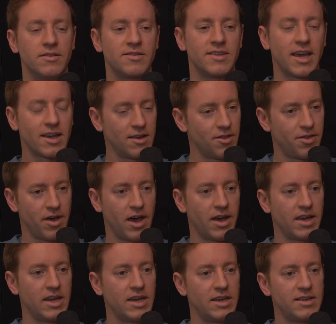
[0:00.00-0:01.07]
Second
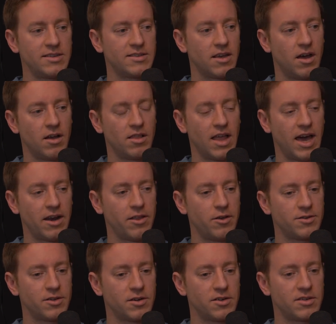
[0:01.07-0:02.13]
thought is a lot of
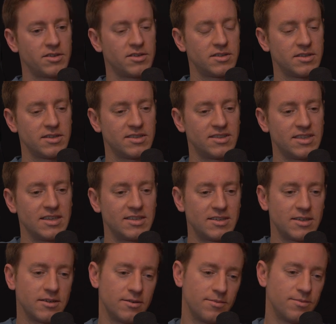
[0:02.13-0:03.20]
those are
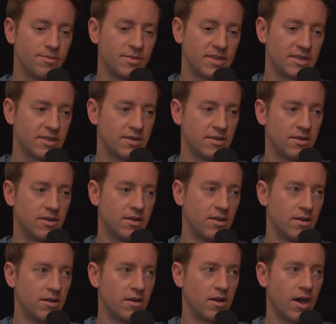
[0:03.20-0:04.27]
systems,
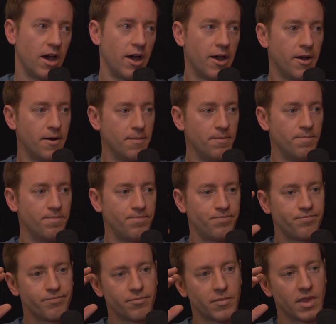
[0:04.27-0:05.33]
not
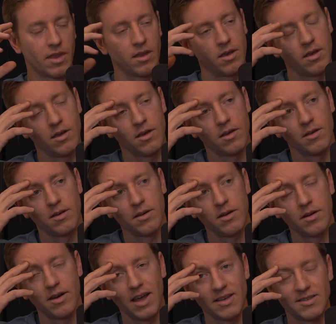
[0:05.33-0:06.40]

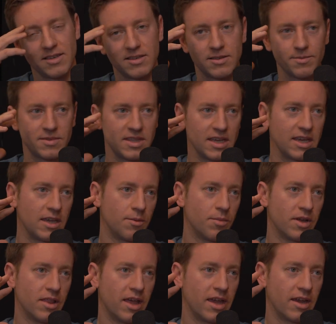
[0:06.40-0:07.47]
systems thinking,
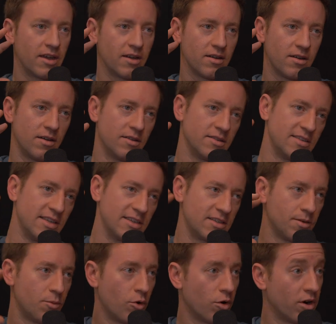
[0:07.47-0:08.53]
but like
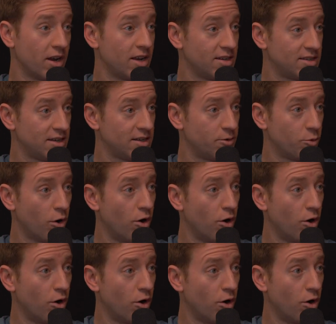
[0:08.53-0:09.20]
system oriented